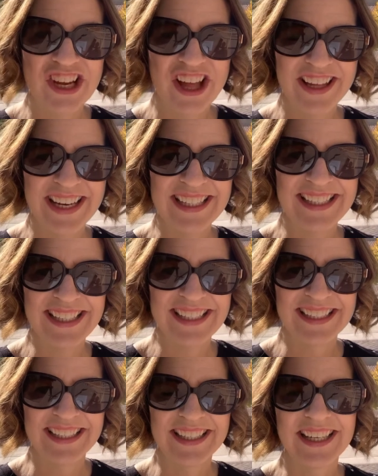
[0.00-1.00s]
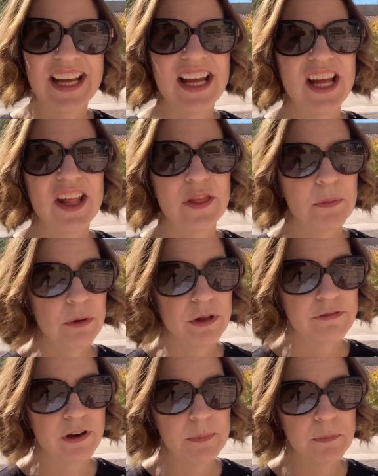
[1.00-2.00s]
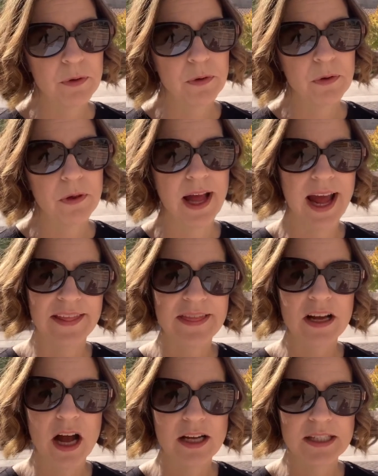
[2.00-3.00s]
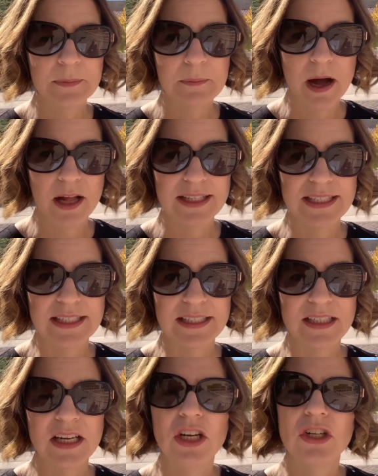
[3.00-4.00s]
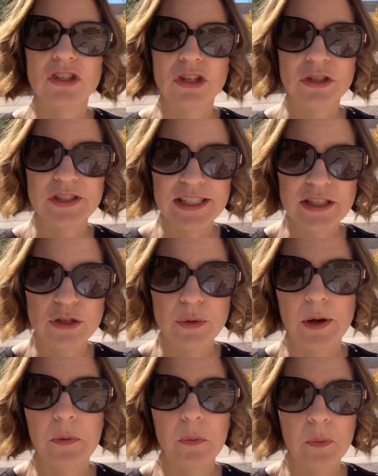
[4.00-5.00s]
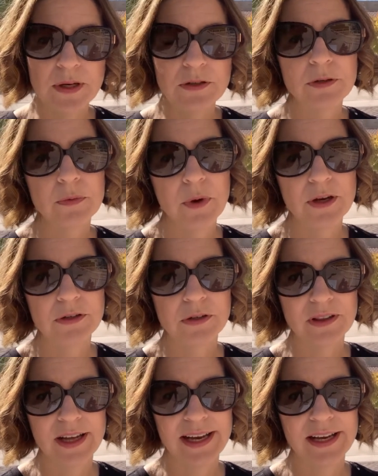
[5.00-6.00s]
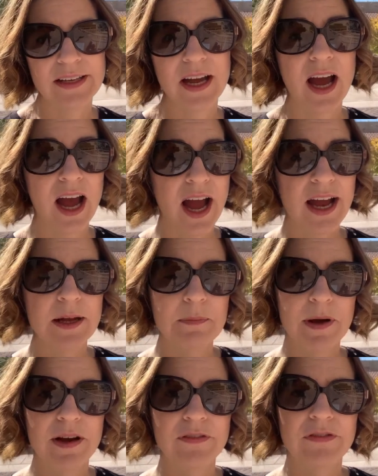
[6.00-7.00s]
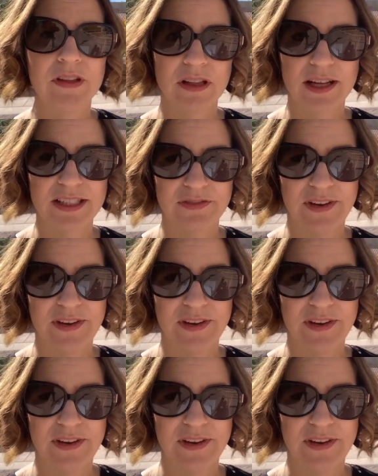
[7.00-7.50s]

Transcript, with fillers: holiday season, the Boulevard Pool at the Cosmopolitan turns into a winter wonderland high above the Las